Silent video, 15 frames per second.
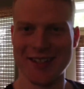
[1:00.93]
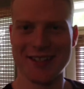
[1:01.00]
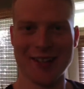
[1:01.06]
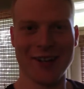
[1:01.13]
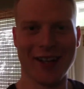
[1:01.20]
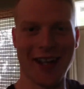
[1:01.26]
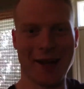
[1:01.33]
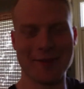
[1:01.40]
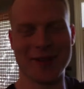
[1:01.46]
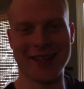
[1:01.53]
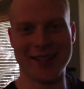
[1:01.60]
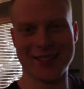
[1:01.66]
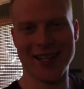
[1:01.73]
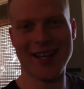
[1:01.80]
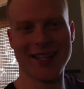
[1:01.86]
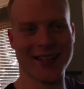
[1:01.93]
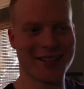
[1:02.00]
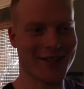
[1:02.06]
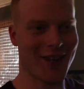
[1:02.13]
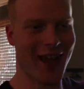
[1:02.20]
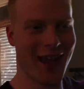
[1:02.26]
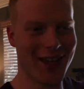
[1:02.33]
So it got me excited,
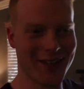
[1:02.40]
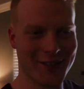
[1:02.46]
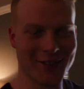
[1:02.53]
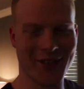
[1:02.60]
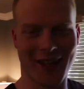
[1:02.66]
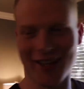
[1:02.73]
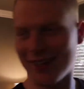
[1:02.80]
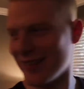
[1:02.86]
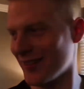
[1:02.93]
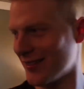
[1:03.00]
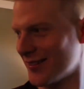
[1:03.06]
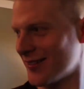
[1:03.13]
so I had to do that.